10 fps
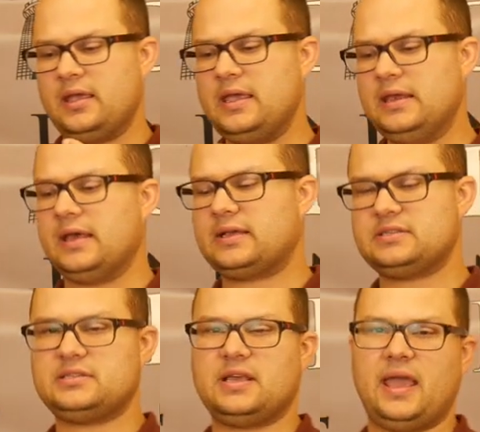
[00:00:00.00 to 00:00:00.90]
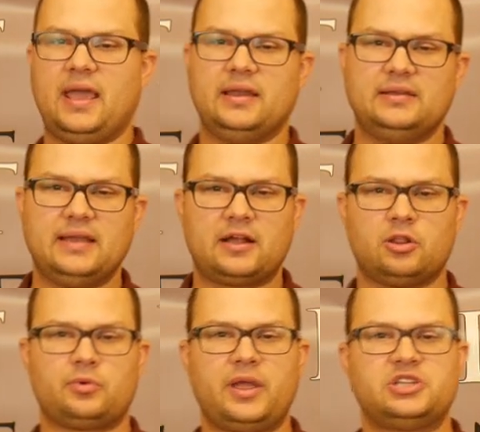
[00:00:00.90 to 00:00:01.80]
edicts and
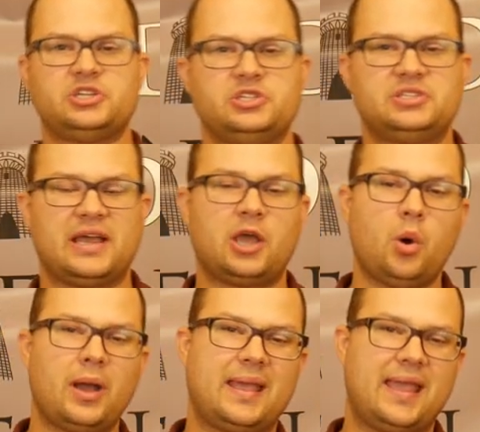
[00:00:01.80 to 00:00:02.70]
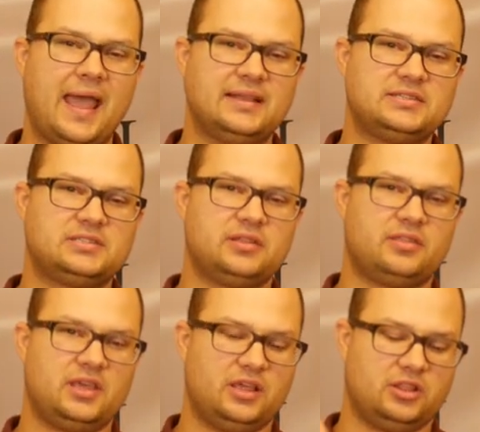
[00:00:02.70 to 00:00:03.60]
declarations that go against
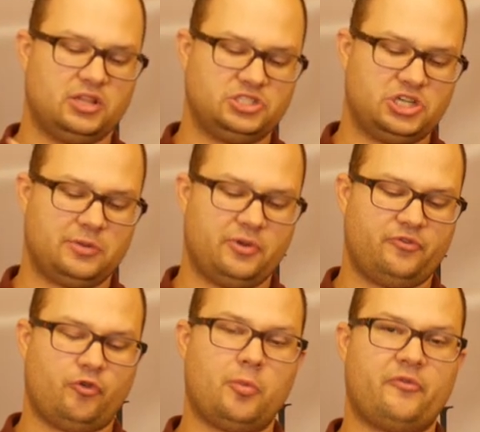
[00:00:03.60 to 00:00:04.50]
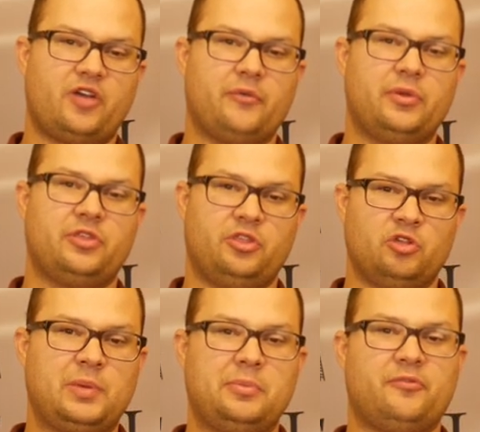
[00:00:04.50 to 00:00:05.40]
the legitimate form of government that
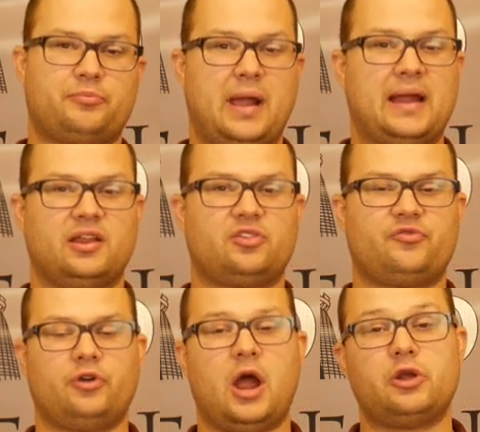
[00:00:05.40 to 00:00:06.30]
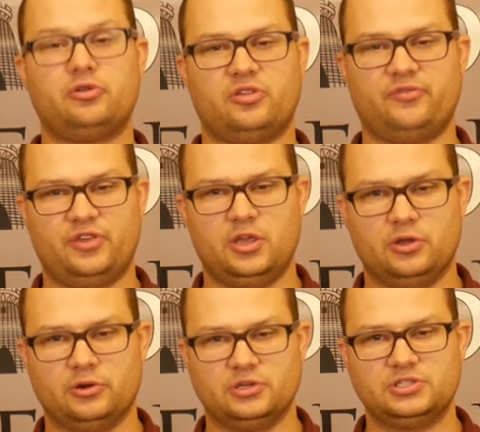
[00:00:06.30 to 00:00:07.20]
those people have practiced for hundreds of
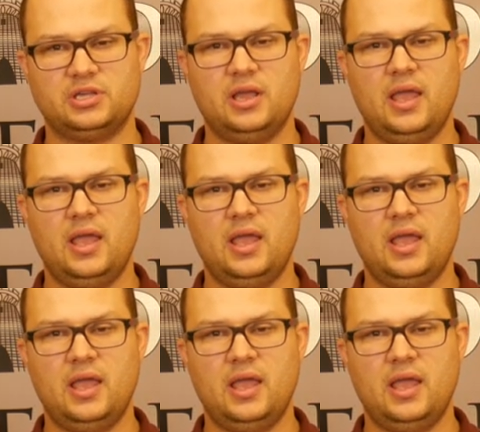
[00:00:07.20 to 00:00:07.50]
years